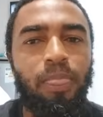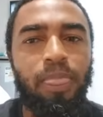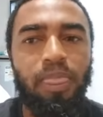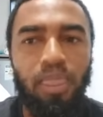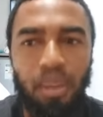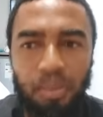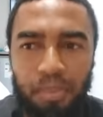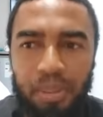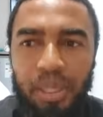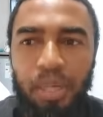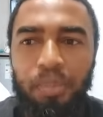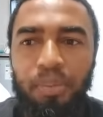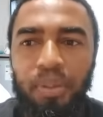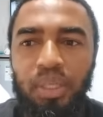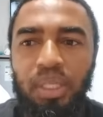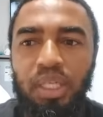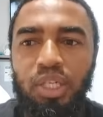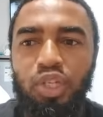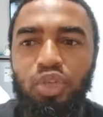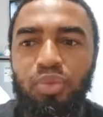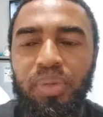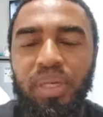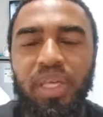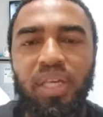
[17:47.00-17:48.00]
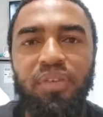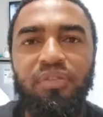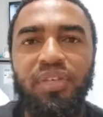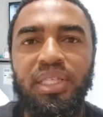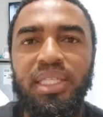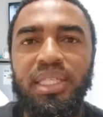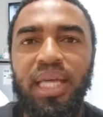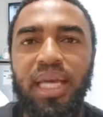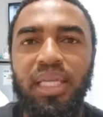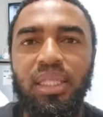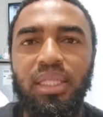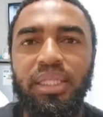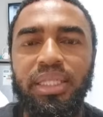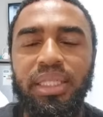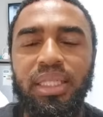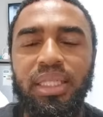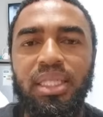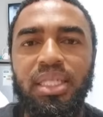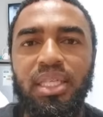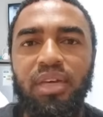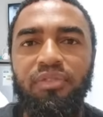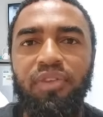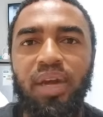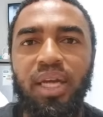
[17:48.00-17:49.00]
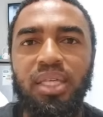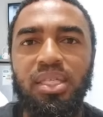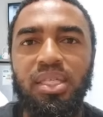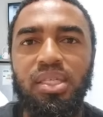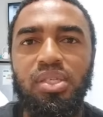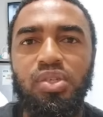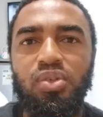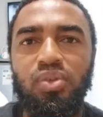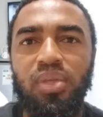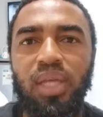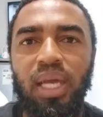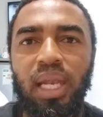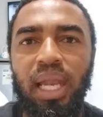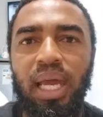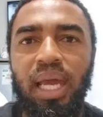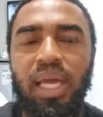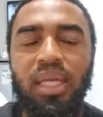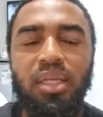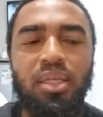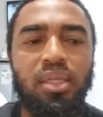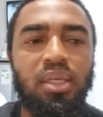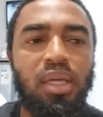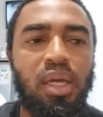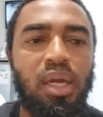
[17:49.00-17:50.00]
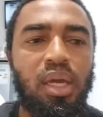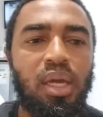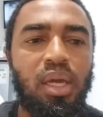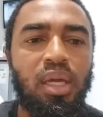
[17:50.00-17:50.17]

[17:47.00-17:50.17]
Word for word: the people need to be given title deeds have access to their land